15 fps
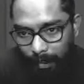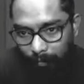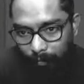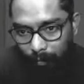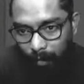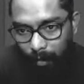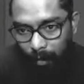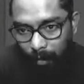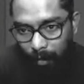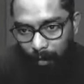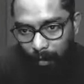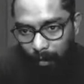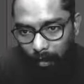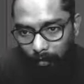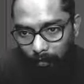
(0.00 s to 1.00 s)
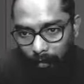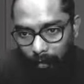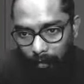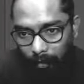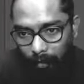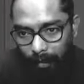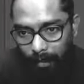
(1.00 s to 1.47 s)
If you need a curve in
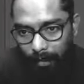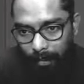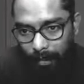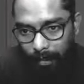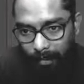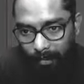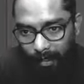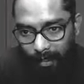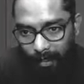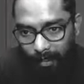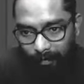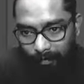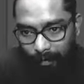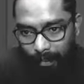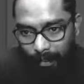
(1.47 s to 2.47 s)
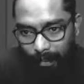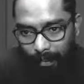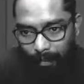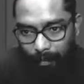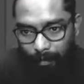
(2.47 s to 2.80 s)
your right side, drag left side.